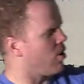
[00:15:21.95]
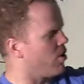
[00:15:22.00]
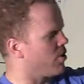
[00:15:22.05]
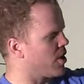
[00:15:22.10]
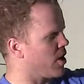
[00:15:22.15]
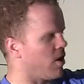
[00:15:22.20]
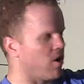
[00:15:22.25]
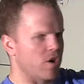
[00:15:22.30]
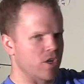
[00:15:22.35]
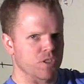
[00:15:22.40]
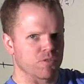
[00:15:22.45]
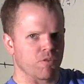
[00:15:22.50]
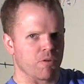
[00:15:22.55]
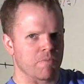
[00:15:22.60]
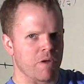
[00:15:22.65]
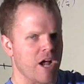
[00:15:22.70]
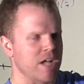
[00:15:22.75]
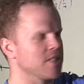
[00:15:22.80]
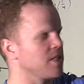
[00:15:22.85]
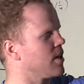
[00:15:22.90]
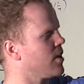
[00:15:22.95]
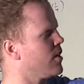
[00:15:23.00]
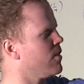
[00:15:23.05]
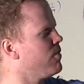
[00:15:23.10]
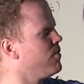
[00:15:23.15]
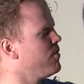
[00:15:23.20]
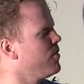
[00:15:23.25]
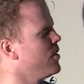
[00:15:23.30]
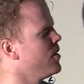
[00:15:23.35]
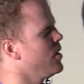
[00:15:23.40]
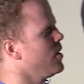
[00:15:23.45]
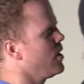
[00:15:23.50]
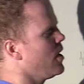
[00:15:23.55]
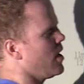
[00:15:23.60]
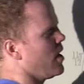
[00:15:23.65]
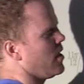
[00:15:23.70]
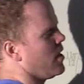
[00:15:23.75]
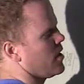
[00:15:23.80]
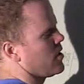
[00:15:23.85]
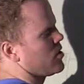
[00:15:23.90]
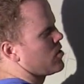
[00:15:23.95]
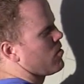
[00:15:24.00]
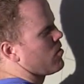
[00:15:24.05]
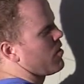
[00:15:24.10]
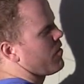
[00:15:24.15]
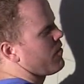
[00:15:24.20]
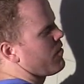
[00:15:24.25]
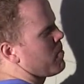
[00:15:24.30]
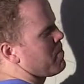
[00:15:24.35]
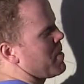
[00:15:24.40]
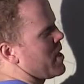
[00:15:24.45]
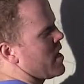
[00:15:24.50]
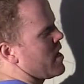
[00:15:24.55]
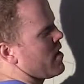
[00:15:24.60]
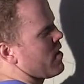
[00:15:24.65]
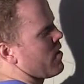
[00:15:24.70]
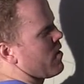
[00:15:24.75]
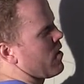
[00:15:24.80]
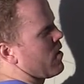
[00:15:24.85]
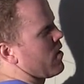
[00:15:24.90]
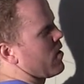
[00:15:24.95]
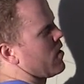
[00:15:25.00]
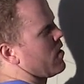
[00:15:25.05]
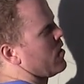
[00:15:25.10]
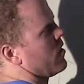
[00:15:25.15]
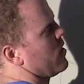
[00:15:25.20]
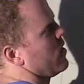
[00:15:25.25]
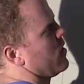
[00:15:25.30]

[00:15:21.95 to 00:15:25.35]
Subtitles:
all the r's were positive, and then sort of from here